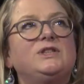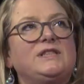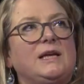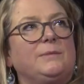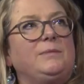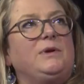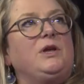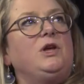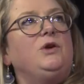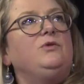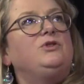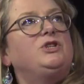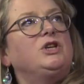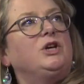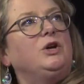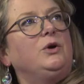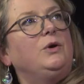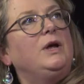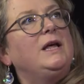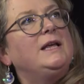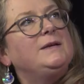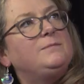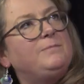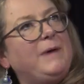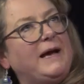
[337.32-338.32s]
something you
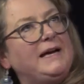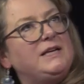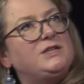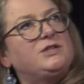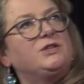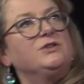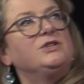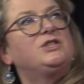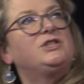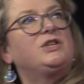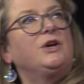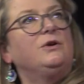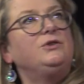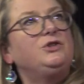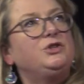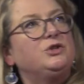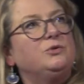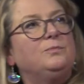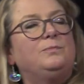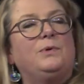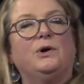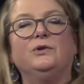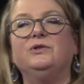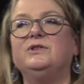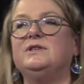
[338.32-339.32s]
do based on
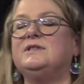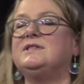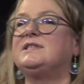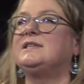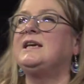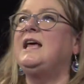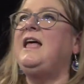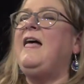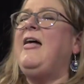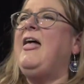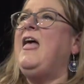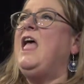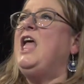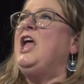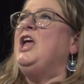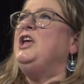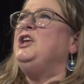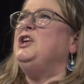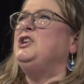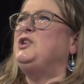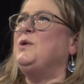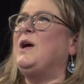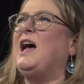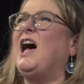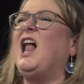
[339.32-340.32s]
social bonds.
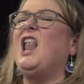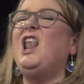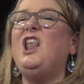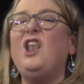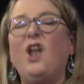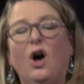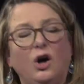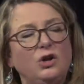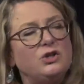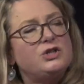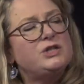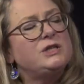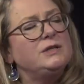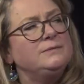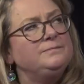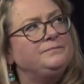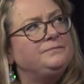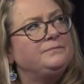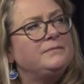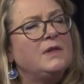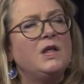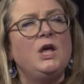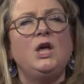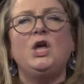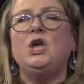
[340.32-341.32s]
You do it a lot.
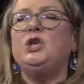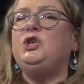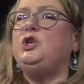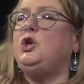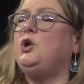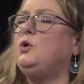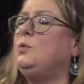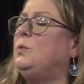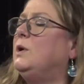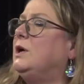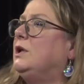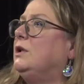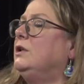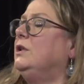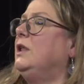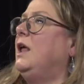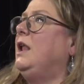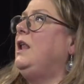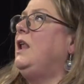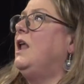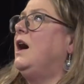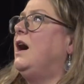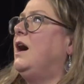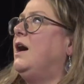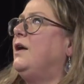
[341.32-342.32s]
You will
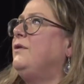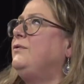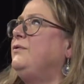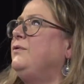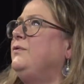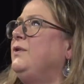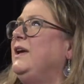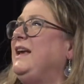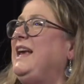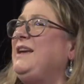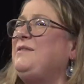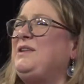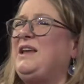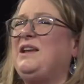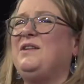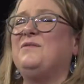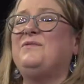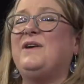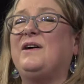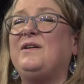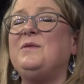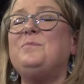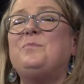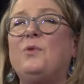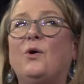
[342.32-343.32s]
laugh, even in a
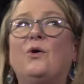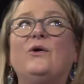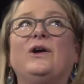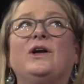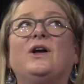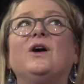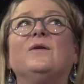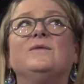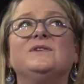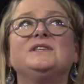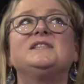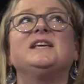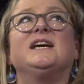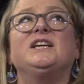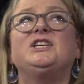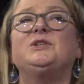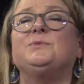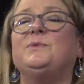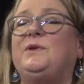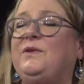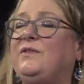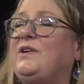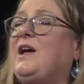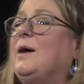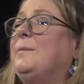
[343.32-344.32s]
very boring conversation
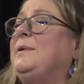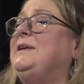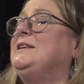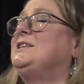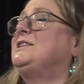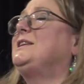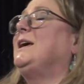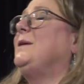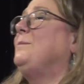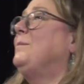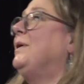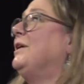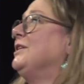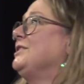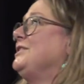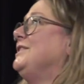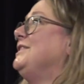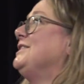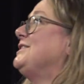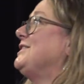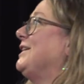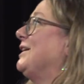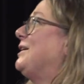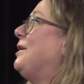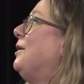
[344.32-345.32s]
when you've come in to take part in
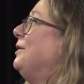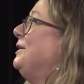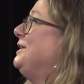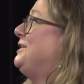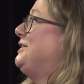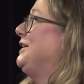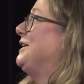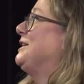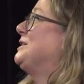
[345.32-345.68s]
a psychology